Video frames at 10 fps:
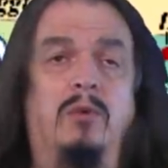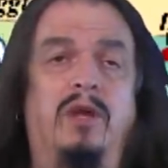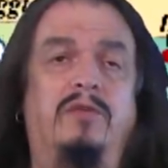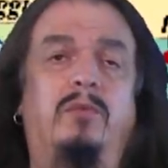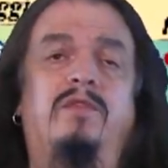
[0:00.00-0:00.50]

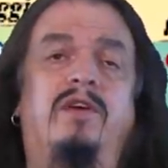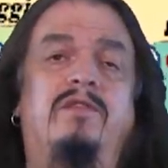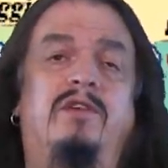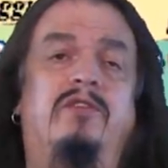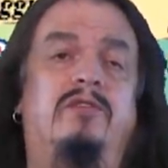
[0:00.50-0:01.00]
Whenever we
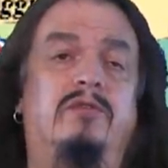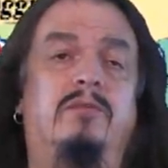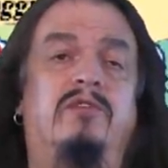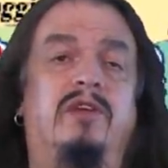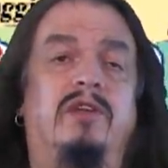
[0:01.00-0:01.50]
find fossil
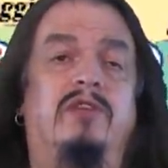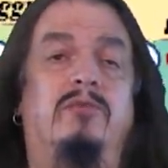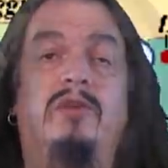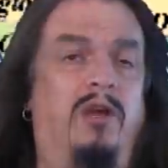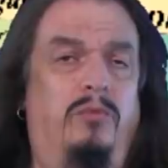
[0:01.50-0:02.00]
groups like
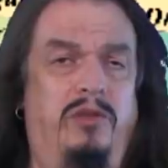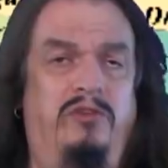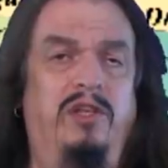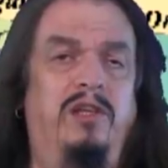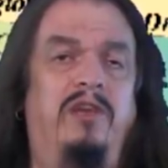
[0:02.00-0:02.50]
these, we
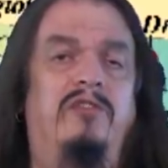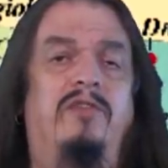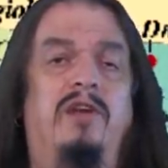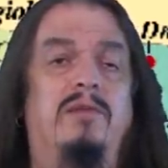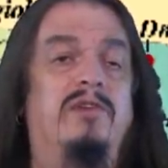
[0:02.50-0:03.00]
usually
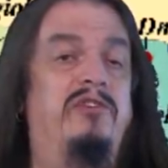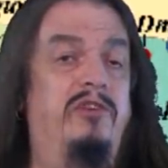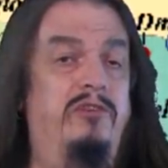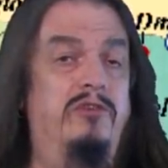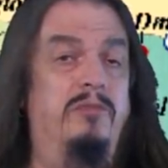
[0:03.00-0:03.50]
classify them as
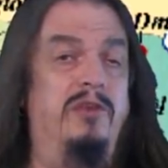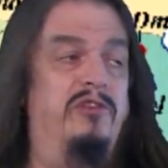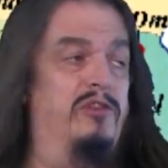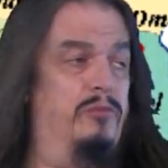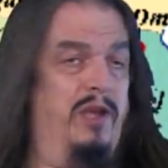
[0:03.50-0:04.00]
sister
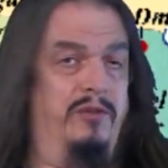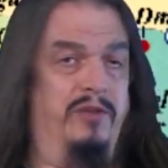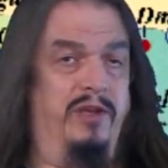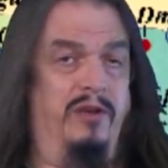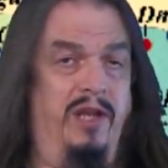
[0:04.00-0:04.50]
species
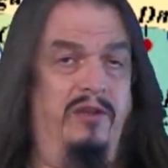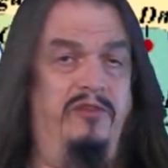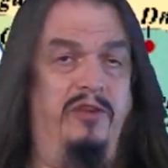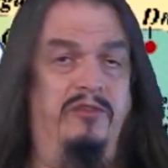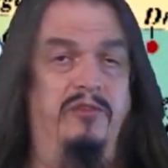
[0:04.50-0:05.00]
rather than our
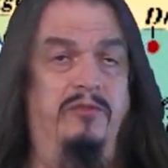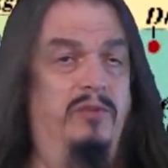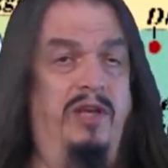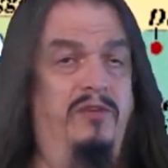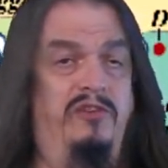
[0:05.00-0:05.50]
ancestors.
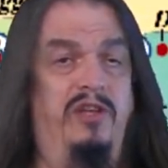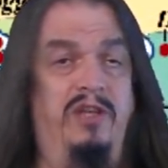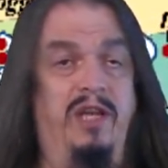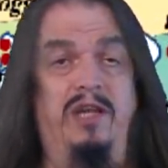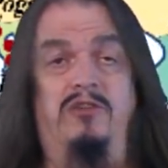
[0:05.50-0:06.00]
We never
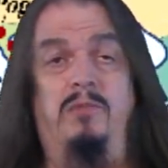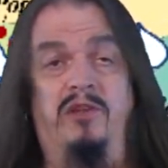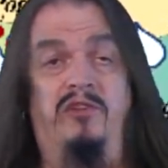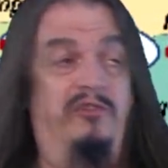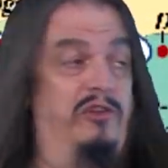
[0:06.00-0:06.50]
say that any
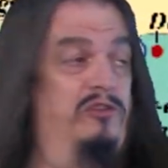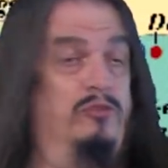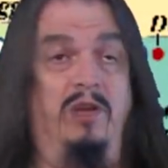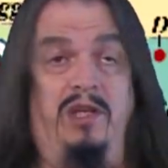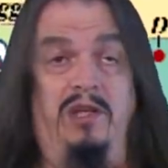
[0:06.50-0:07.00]
species is
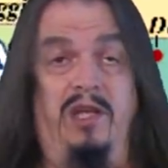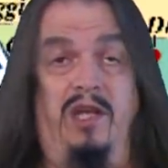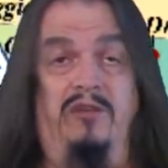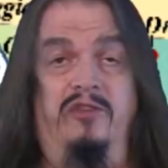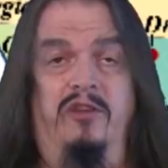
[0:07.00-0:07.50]

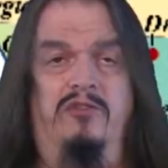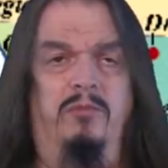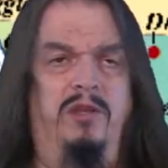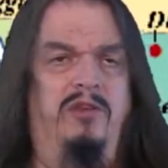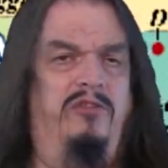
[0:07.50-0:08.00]
directly
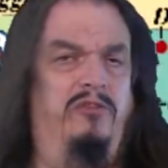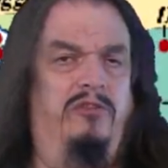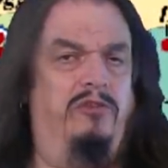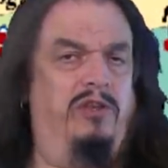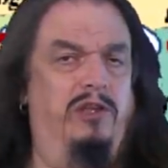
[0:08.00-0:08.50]
ancestral because
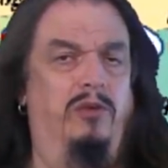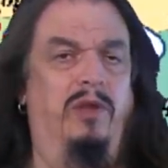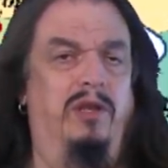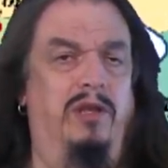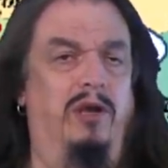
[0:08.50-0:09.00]
there's usually no
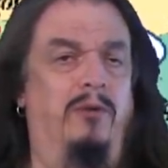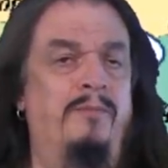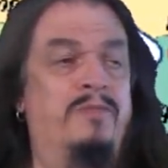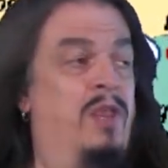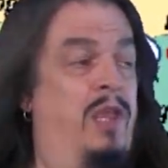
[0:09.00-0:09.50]
way to know,
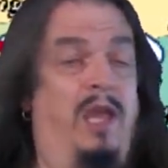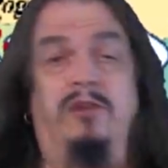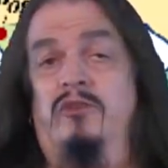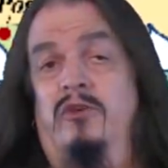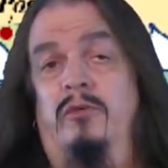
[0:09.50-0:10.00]

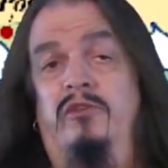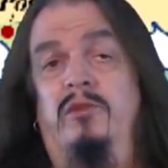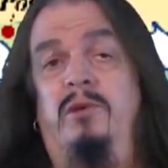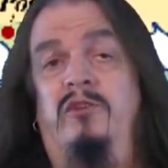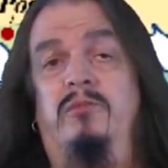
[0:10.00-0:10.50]
and there's
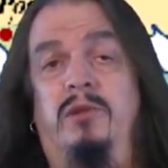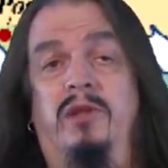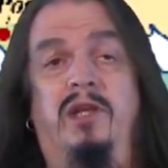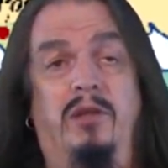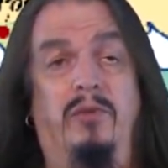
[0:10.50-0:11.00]
always the
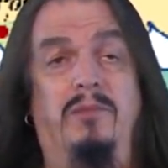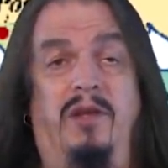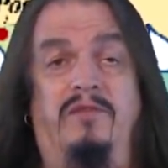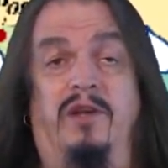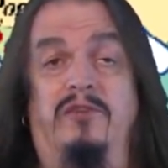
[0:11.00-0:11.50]
possibility that we
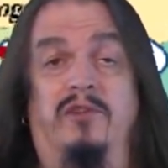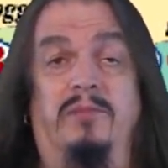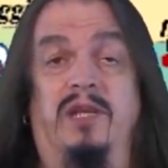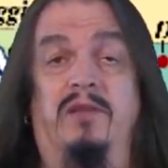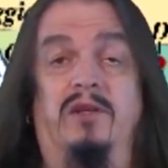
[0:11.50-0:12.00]
might find
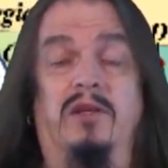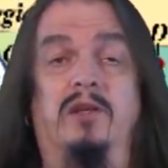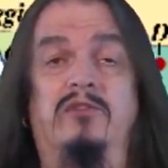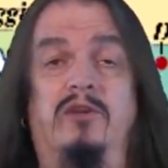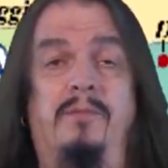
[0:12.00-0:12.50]
something even
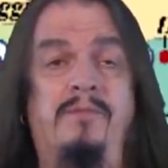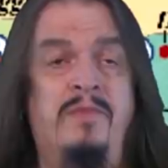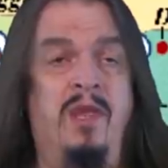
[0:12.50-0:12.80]
closer.